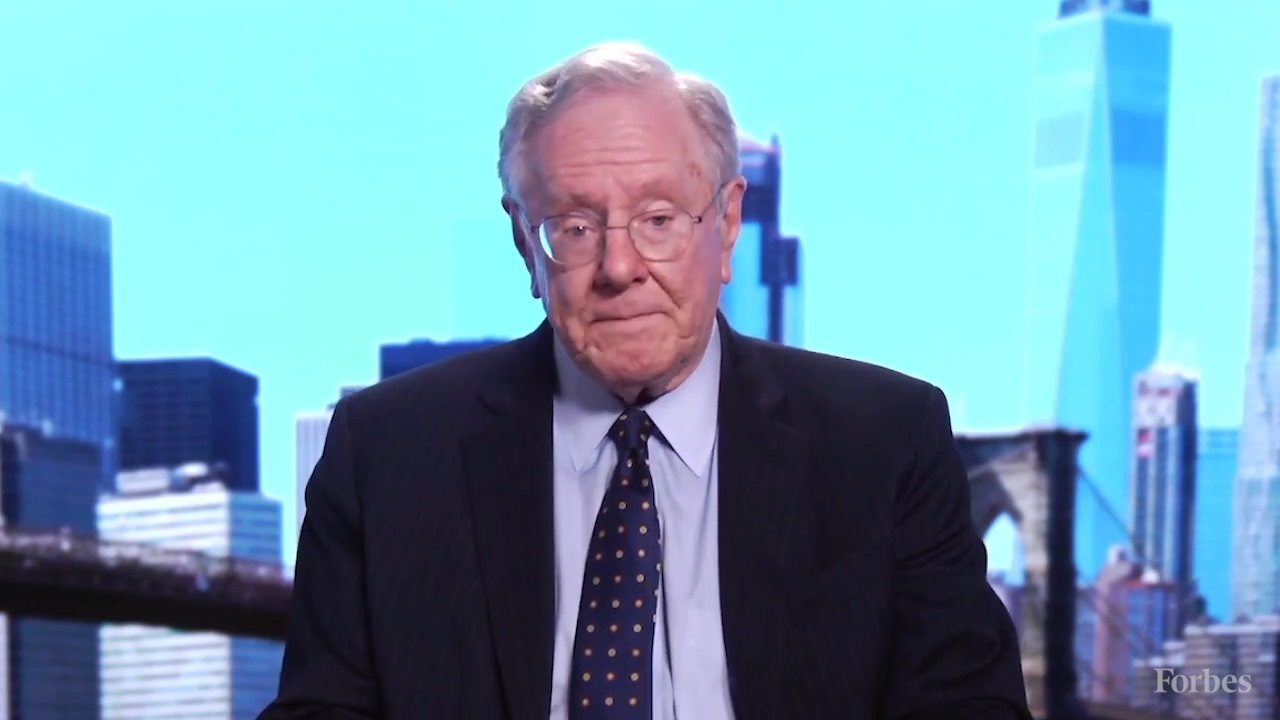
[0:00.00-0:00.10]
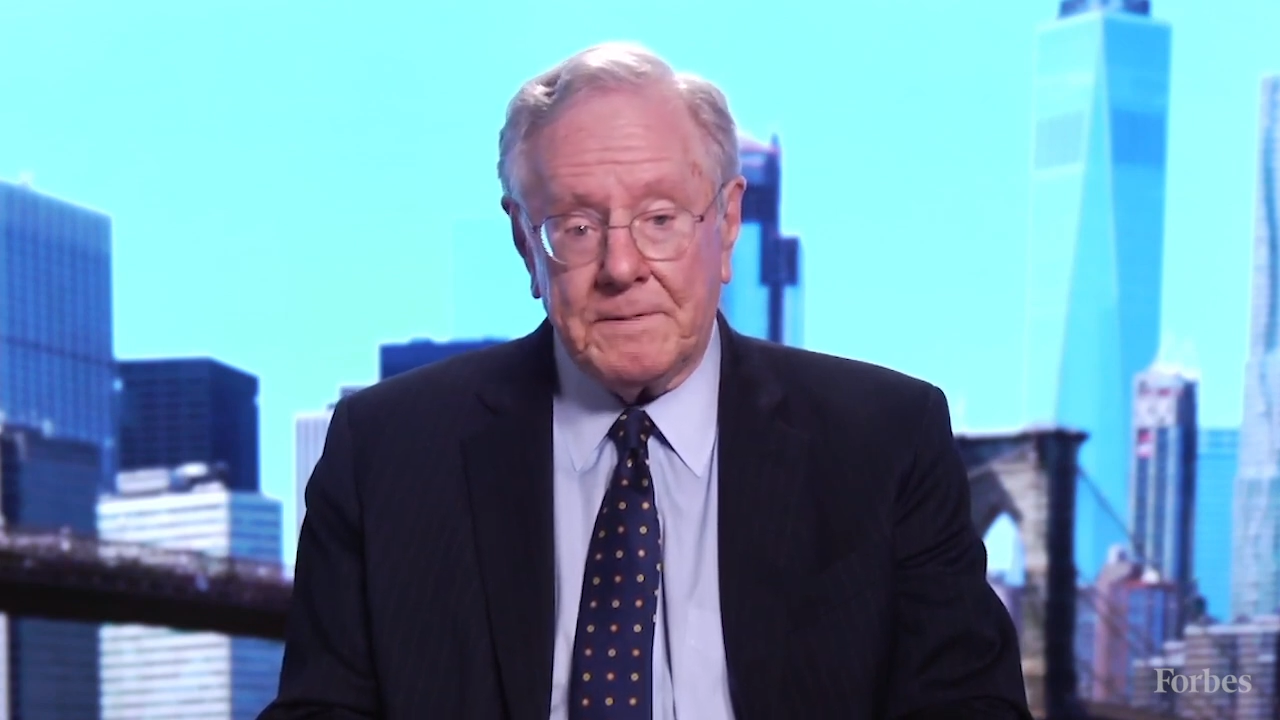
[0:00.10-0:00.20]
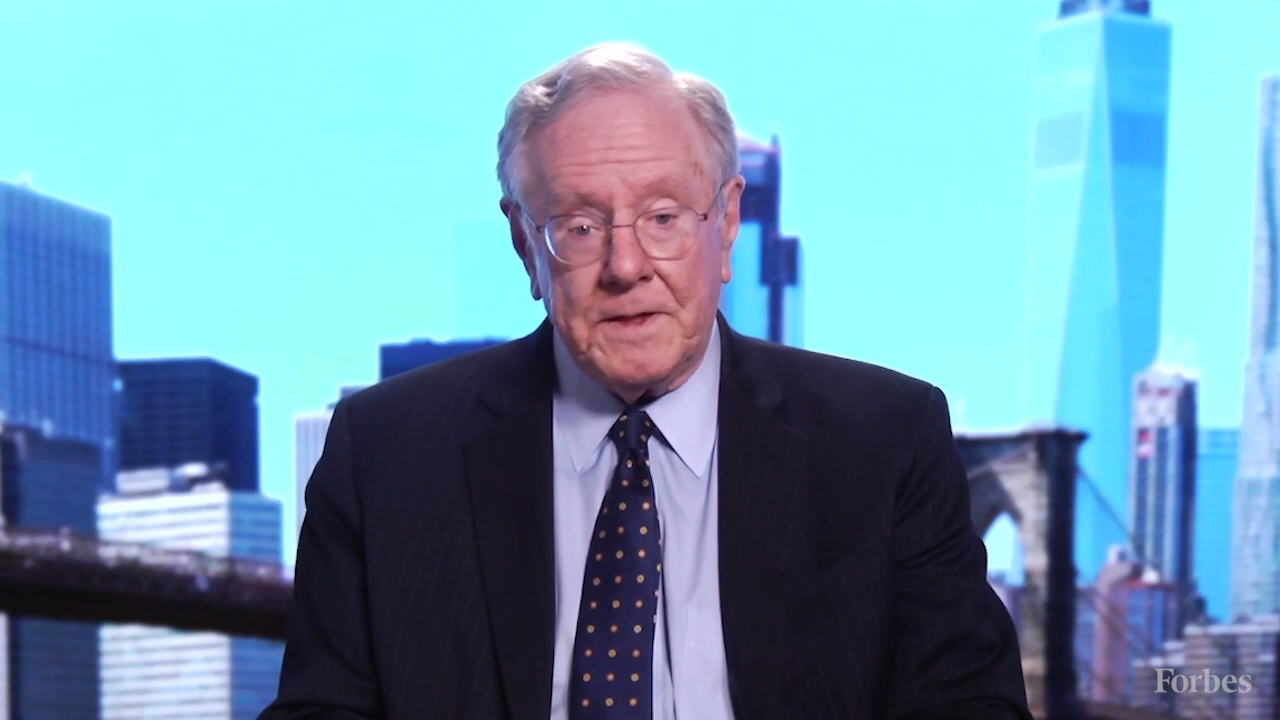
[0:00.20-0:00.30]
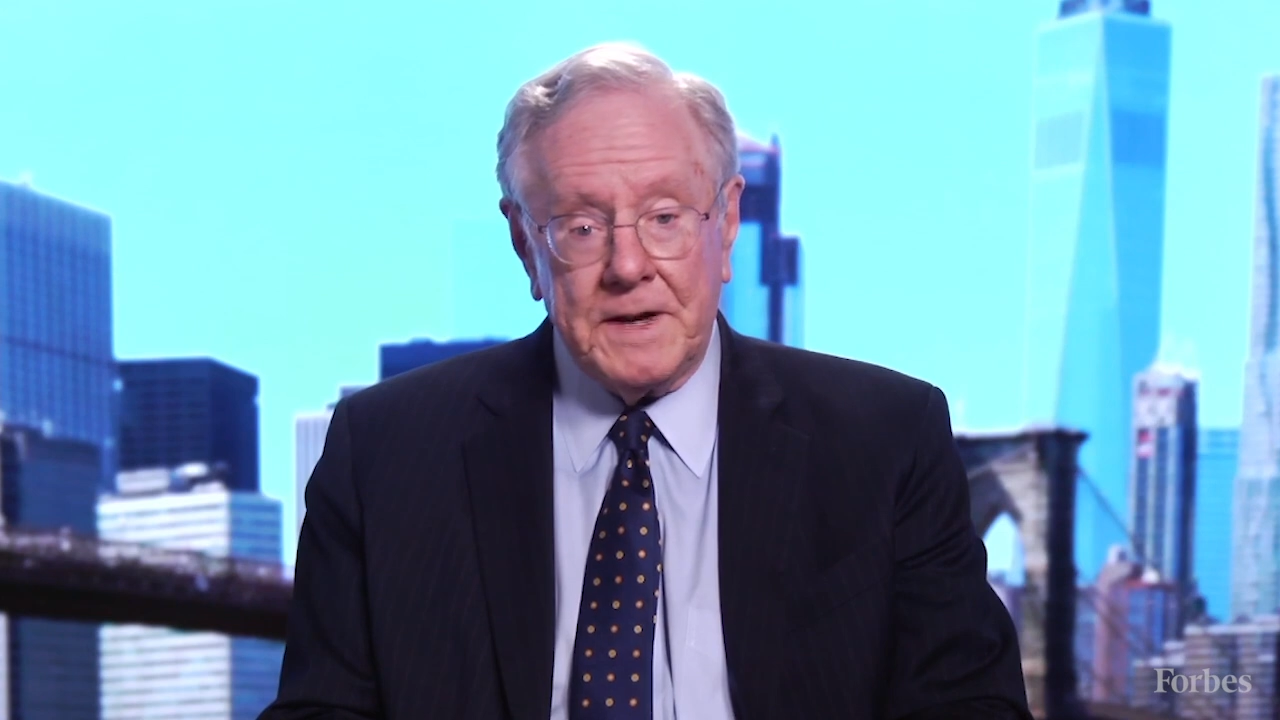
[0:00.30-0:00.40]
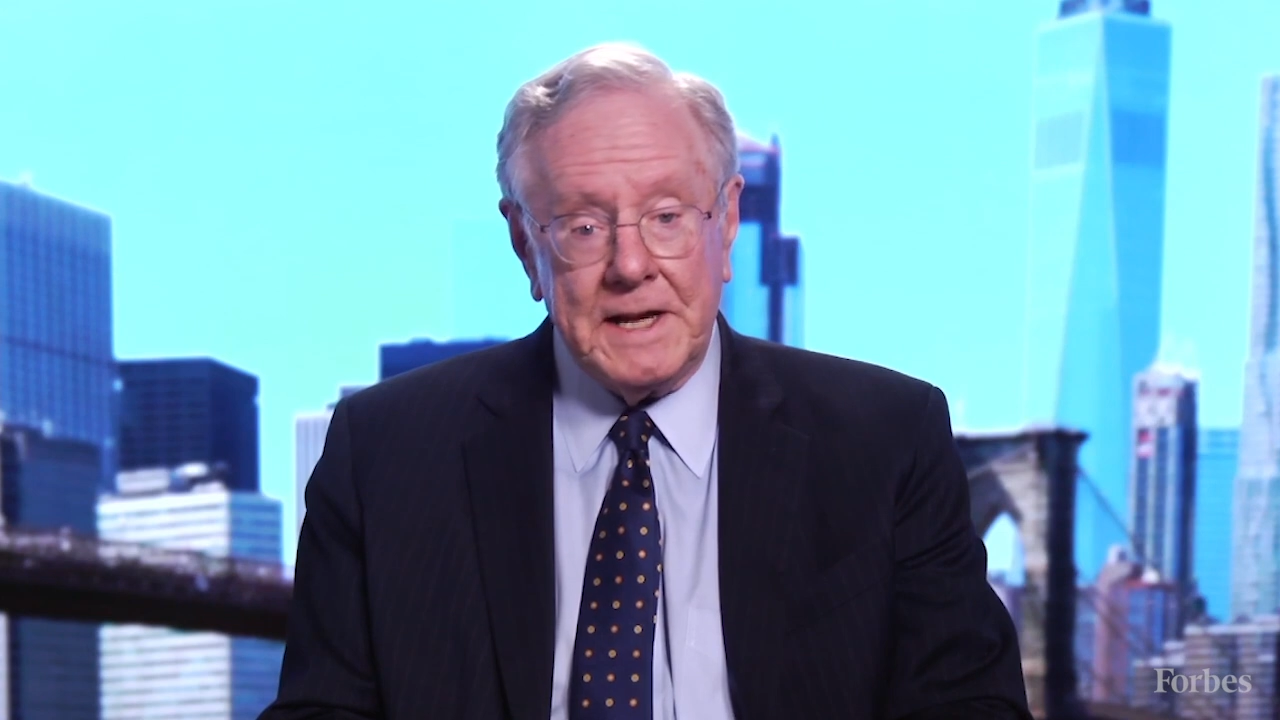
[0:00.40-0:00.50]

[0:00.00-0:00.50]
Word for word: after the